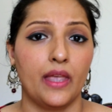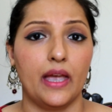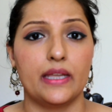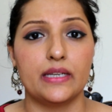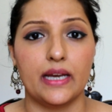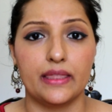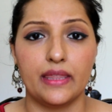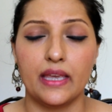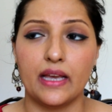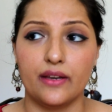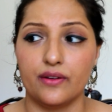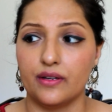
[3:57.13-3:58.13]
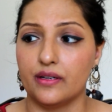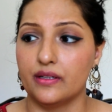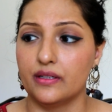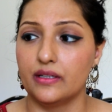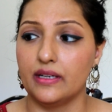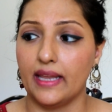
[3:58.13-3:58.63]
And I think I
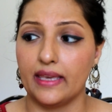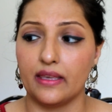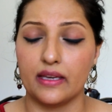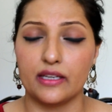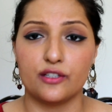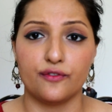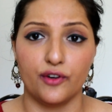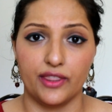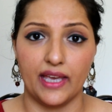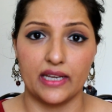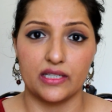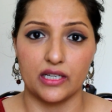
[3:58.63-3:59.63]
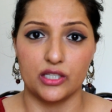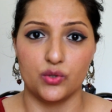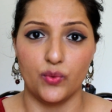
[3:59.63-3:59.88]
uh, like it for that as